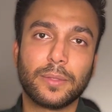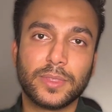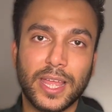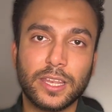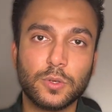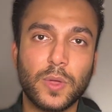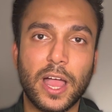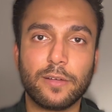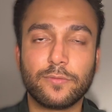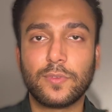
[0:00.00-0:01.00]
Then you
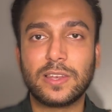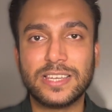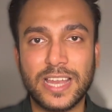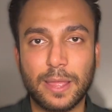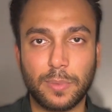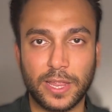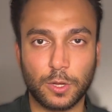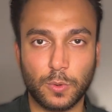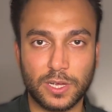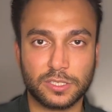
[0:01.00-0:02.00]
have labeling
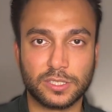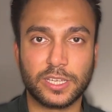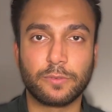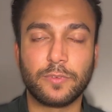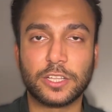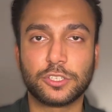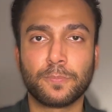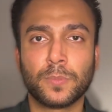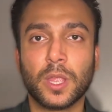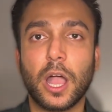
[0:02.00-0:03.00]
questions in which
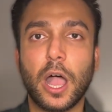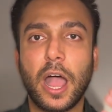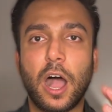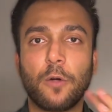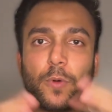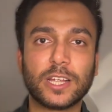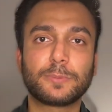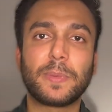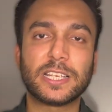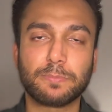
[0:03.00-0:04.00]
a
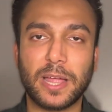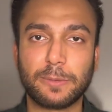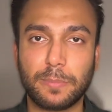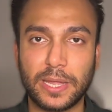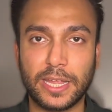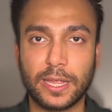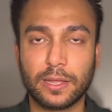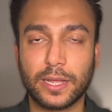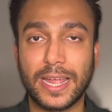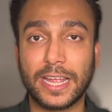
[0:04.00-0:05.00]
workspace might be
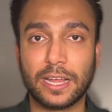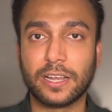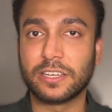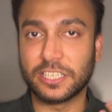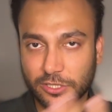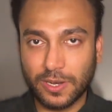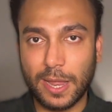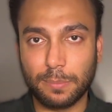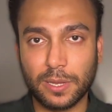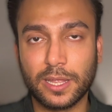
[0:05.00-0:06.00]

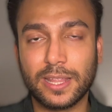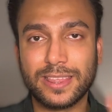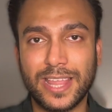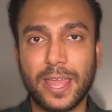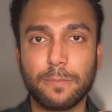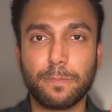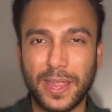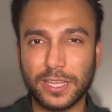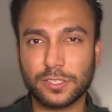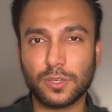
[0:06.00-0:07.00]
described. Then
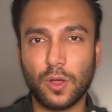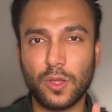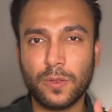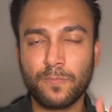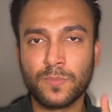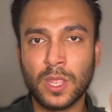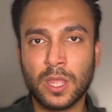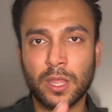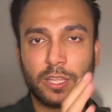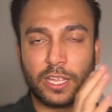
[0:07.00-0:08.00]
based on
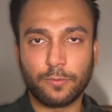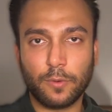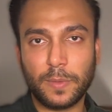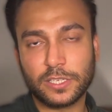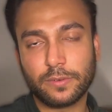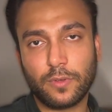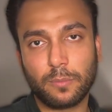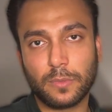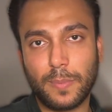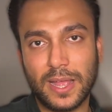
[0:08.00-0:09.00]
the information
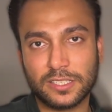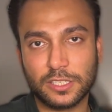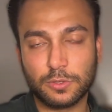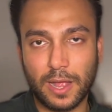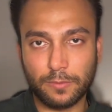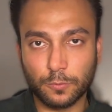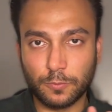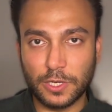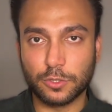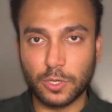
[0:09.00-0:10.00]
from the passage, you have to
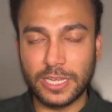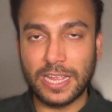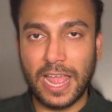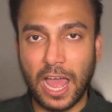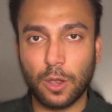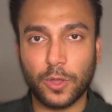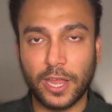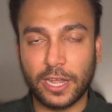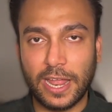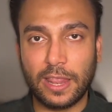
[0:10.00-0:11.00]
visually
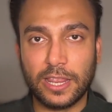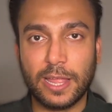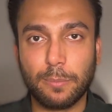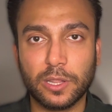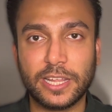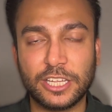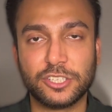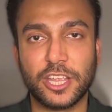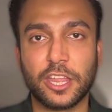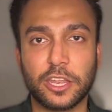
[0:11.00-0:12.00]
allocate and label
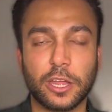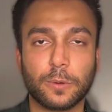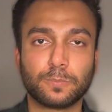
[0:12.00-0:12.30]
each area